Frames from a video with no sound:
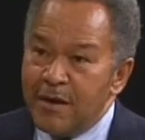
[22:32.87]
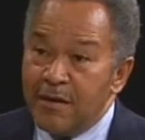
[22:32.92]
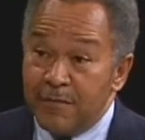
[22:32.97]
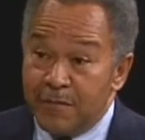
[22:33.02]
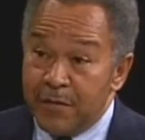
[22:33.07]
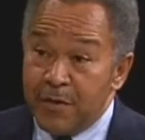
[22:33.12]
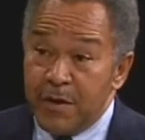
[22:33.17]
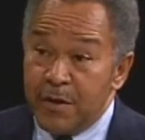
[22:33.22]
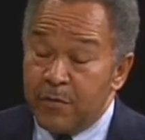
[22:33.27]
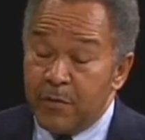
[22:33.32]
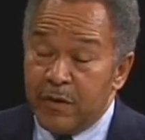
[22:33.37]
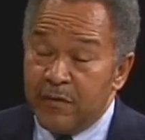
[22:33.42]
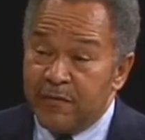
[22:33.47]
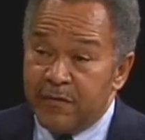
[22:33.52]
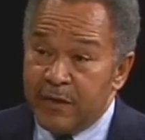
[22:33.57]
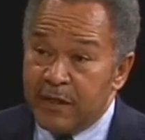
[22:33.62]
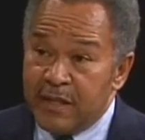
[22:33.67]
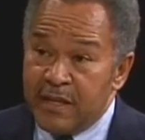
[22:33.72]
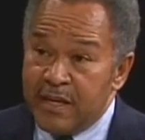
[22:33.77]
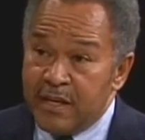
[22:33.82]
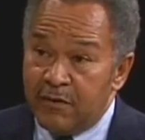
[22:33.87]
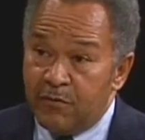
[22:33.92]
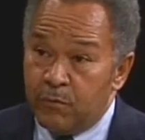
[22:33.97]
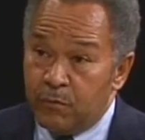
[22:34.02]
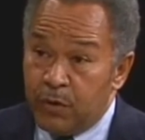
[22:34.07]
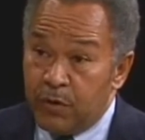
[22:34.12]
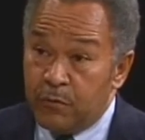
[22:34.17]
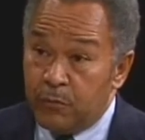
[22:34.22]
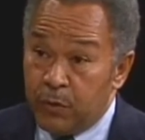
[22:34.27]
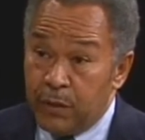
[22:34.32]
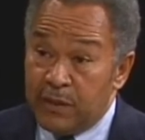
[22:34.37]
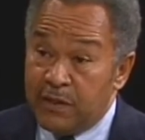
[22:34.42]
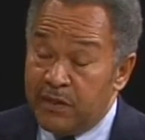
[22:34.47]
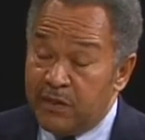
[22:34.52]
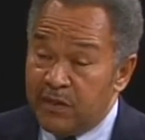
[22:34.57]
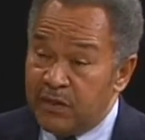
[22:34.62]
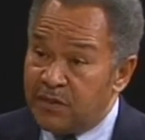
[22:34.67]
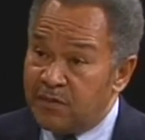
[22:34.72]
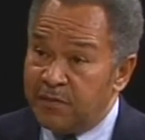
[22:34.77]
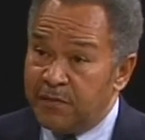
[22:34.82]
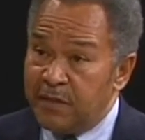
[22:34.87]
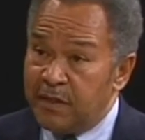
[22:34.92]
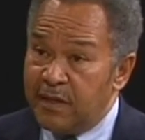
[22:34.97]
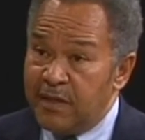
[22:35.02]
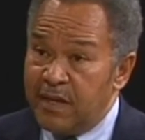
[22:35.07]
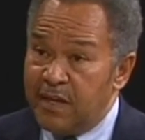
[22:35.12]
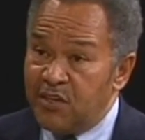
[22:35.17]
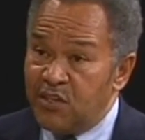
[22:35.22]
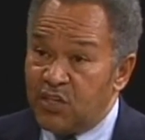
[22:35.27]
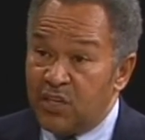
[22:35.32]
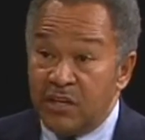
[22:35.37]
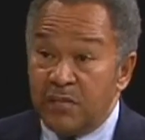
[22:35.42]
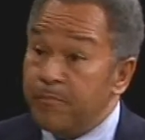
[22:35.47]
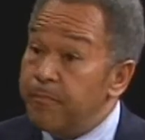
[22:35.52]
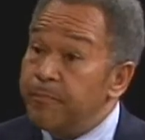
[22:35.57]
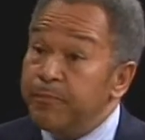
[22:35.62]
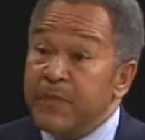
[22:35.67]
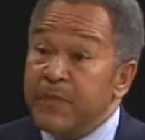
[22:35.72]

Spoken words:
for their religious affiliation